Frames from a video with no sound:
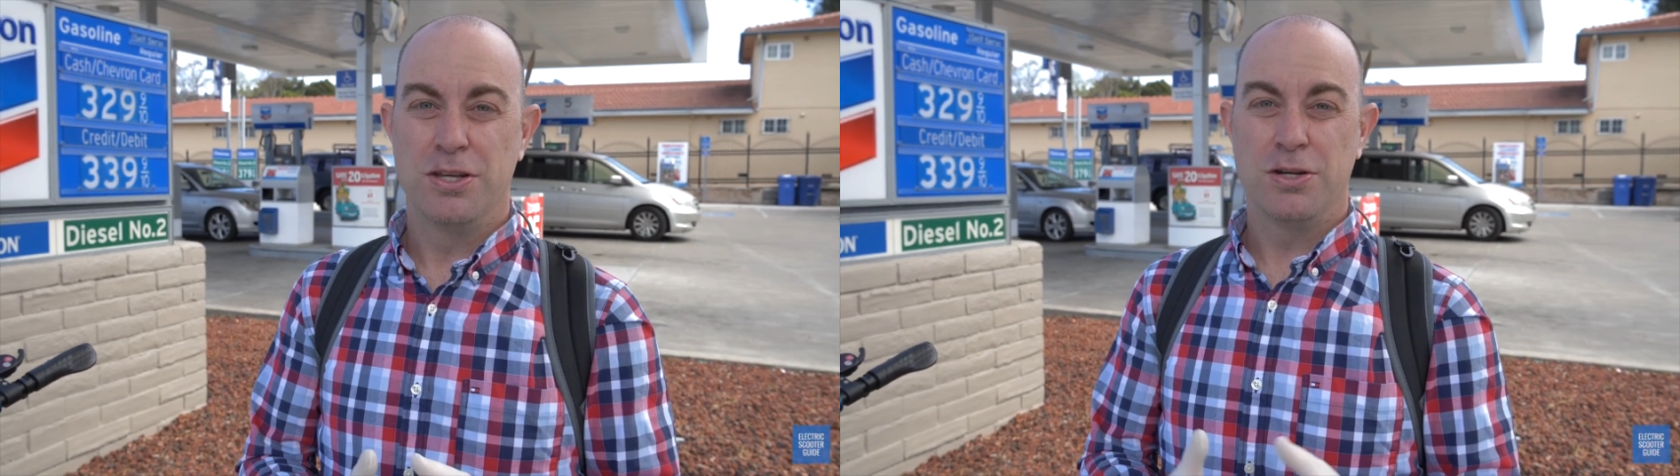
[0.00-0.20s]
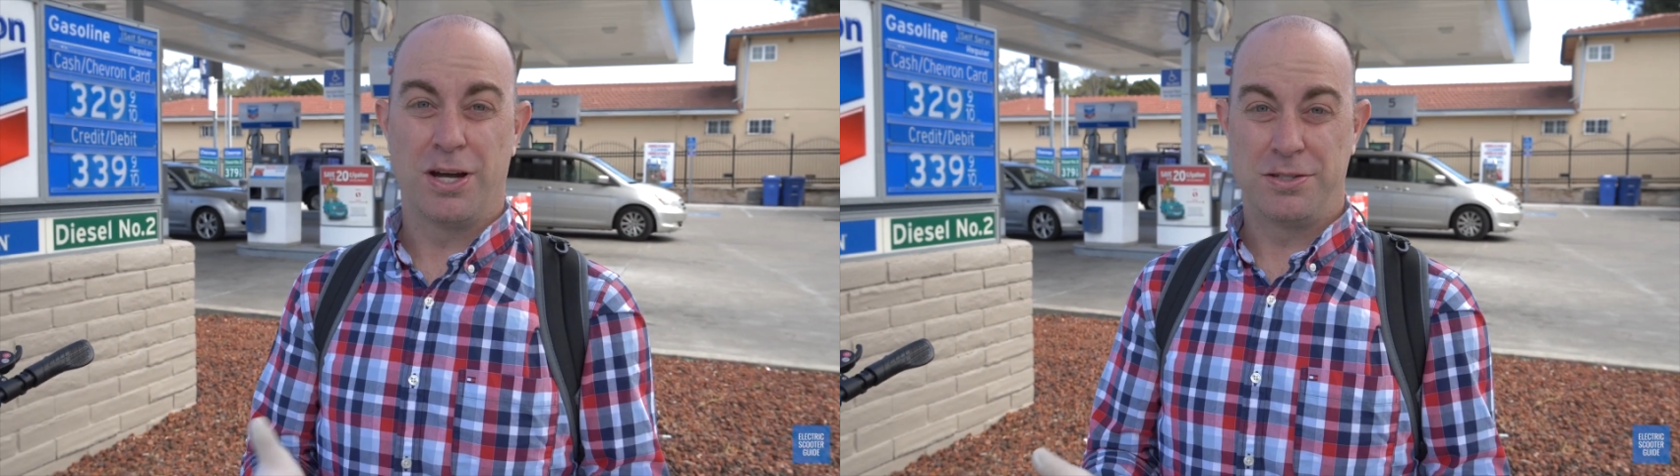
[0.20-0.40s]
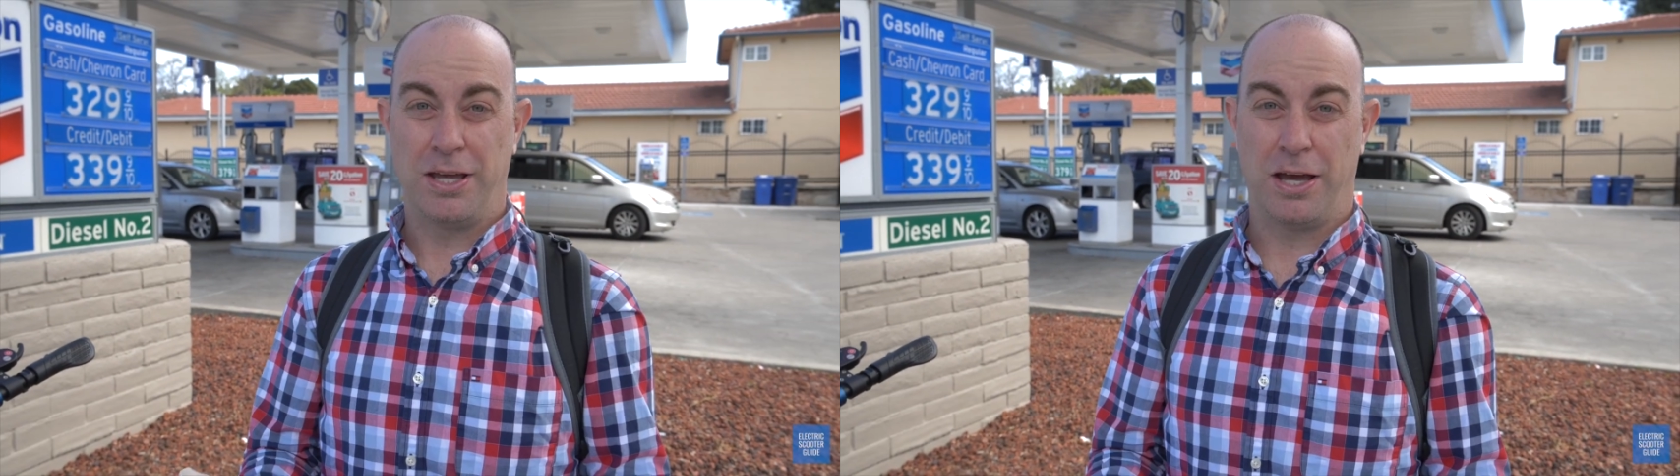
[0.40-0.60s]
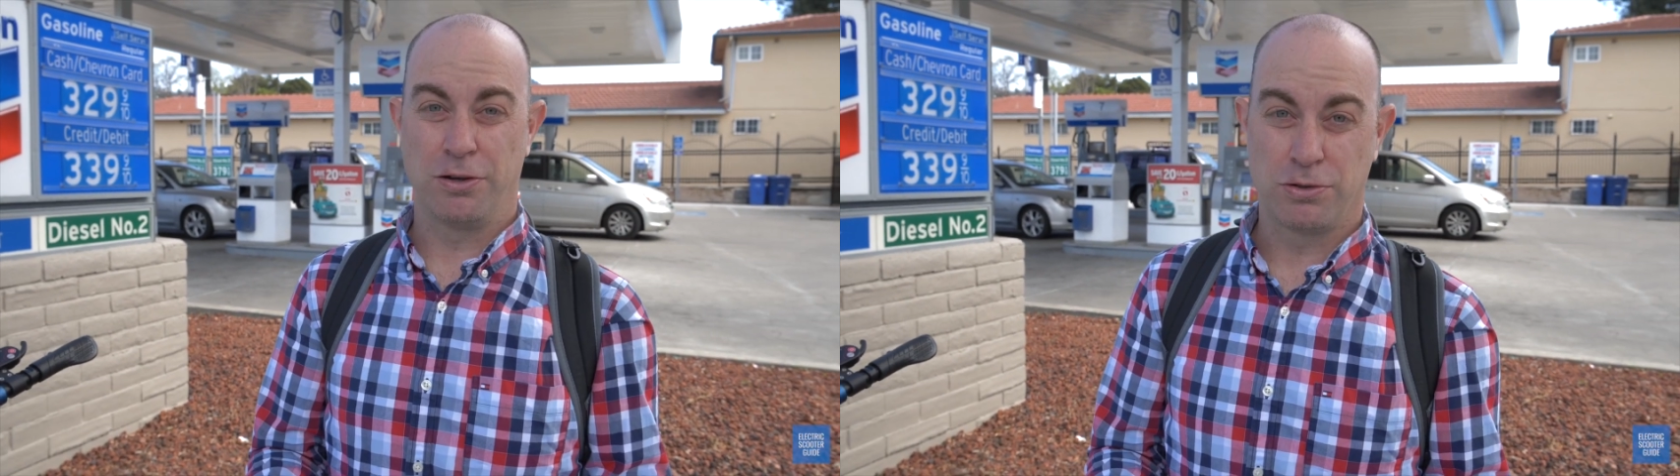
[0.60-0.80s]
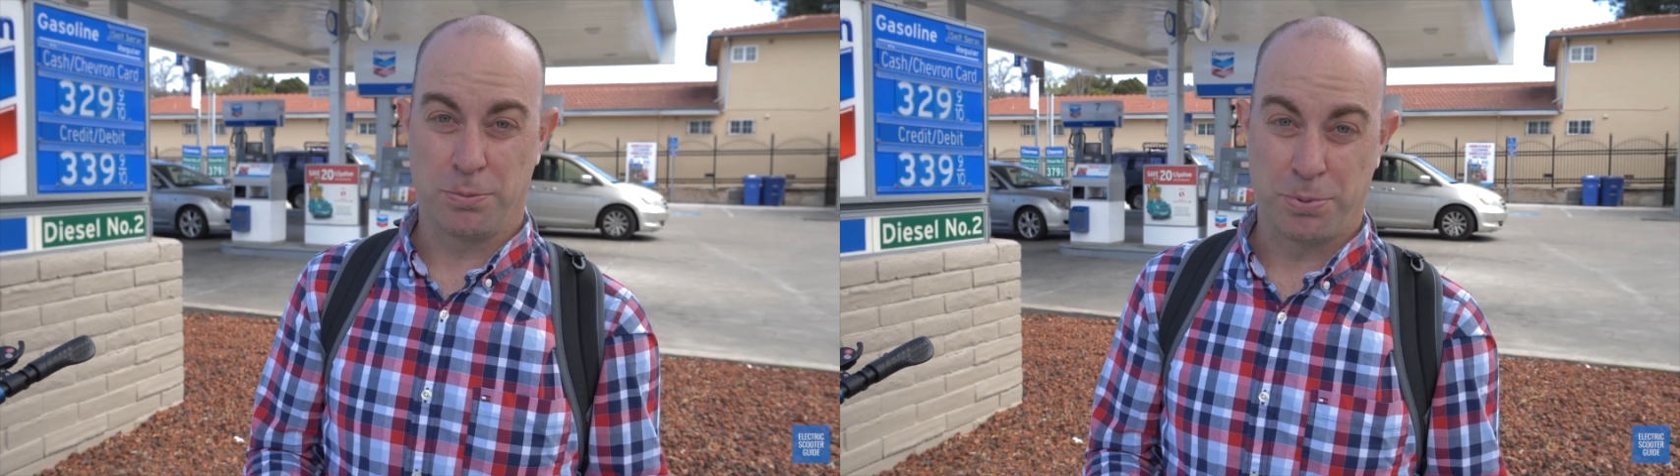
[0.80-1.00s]
You gotta take
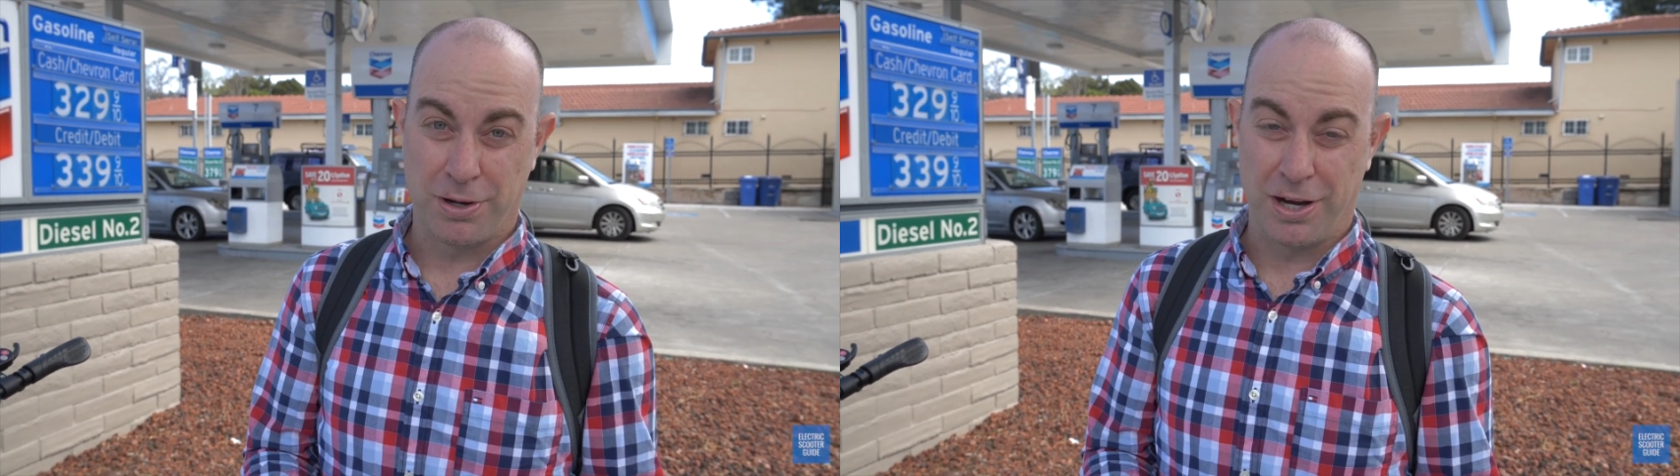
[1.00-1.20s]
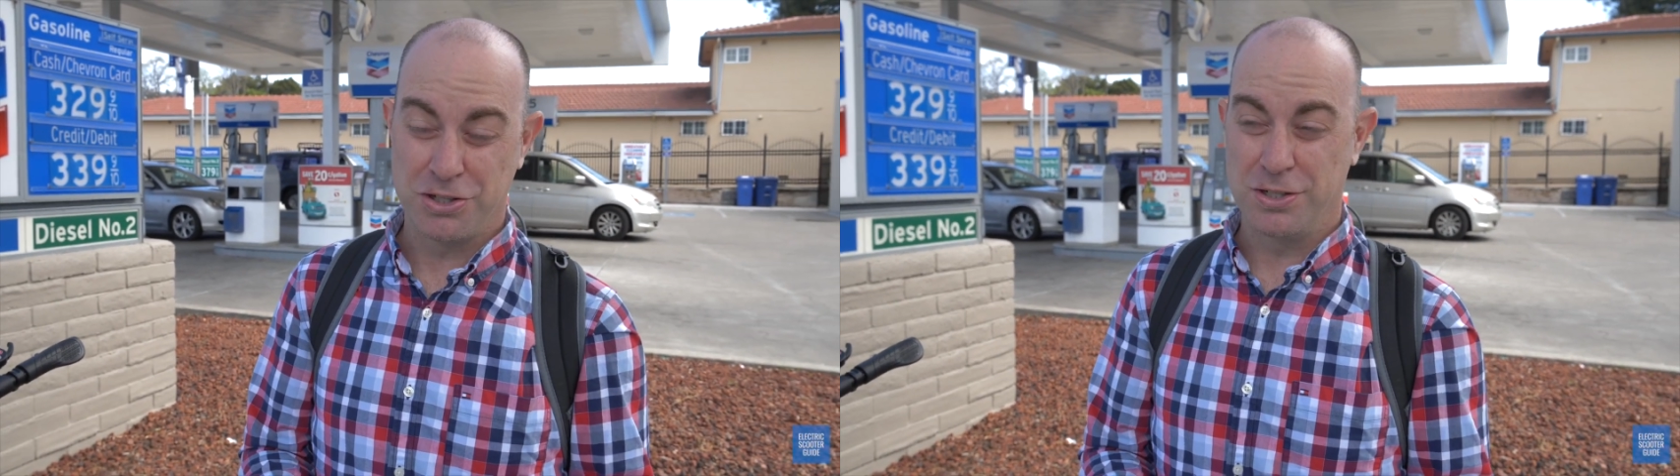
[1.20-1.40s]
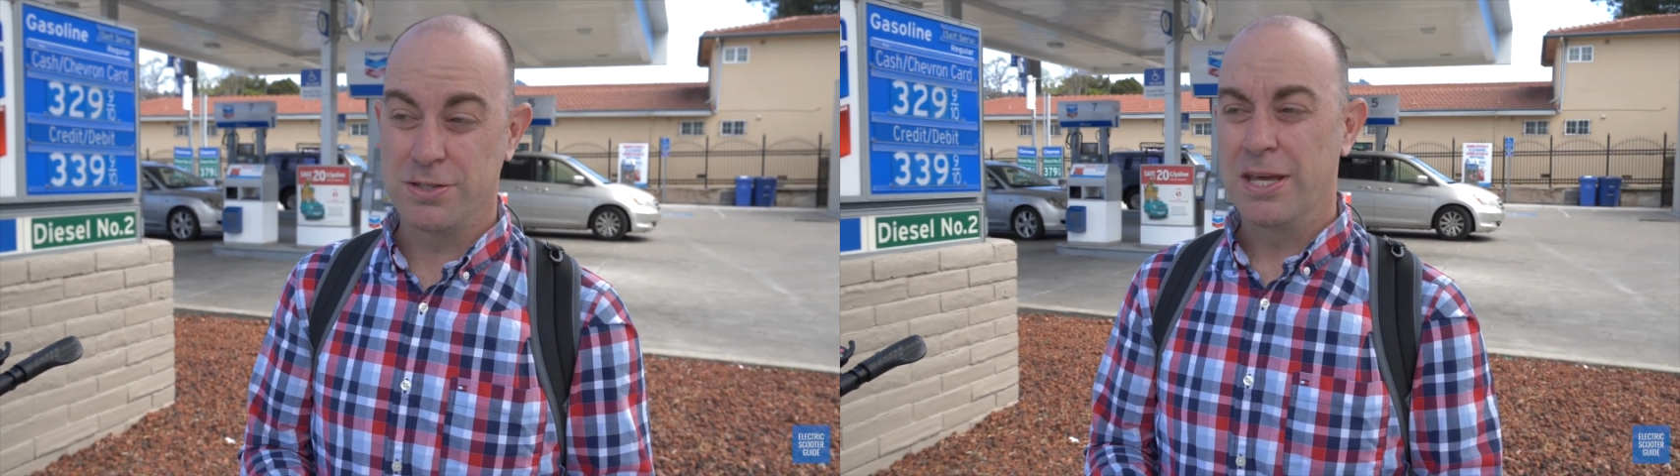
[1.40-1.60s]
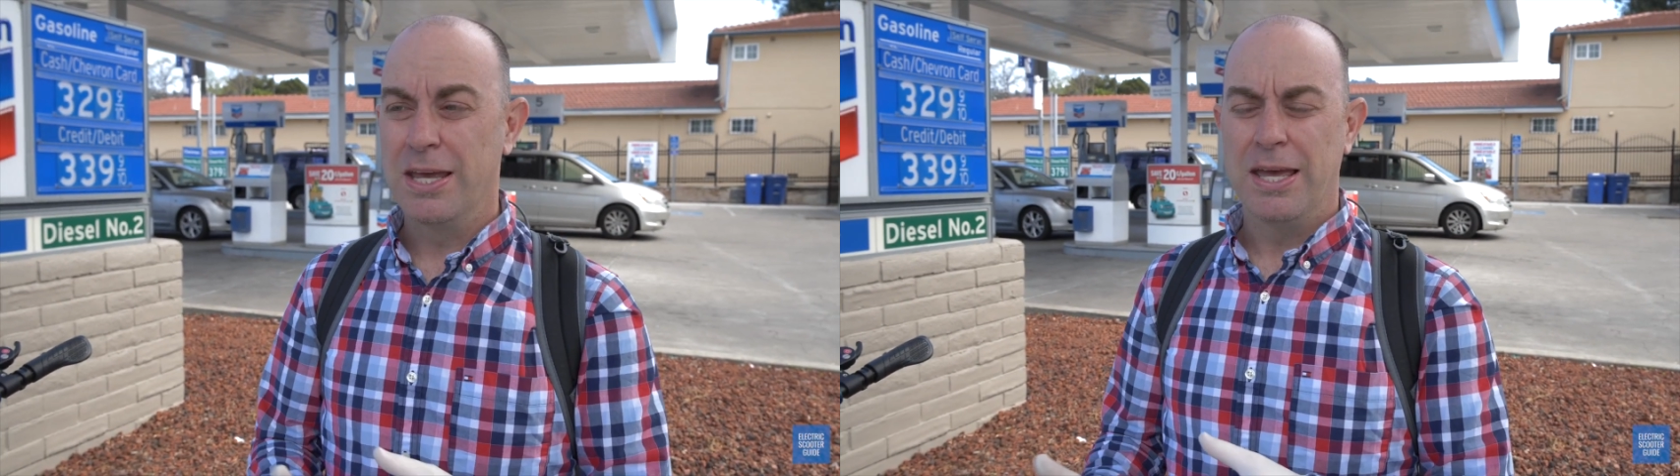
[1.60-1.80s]
extra precautions,